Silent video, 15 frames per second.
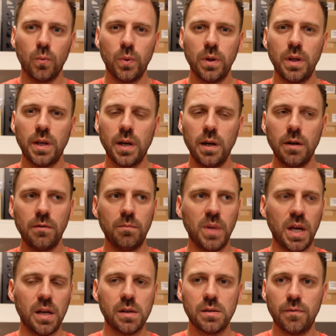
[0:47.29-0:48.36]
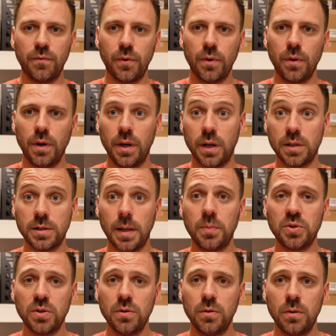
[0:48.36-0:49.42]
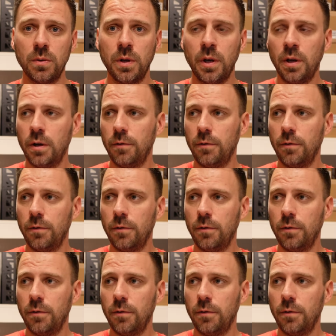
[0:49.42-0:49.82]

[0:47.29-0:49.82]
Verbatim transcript: really kind of makes for an exceptional